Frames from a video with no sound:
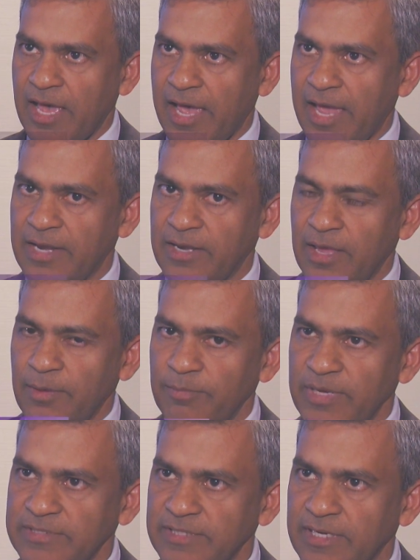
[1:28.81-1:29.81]
and
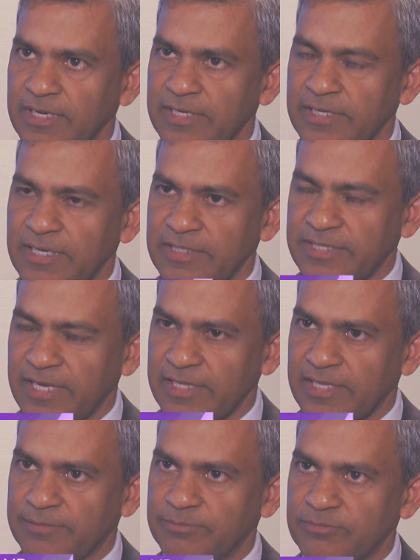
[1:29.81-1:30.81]
basically tell
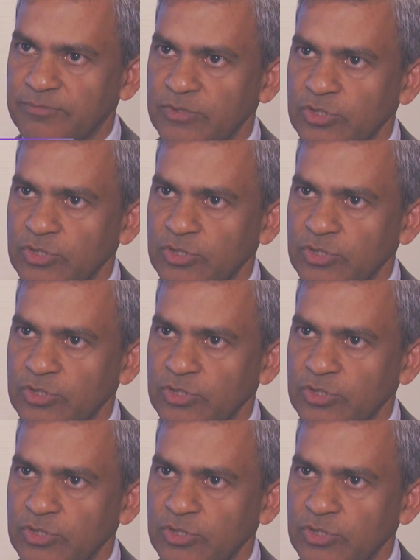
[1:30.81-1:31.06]
them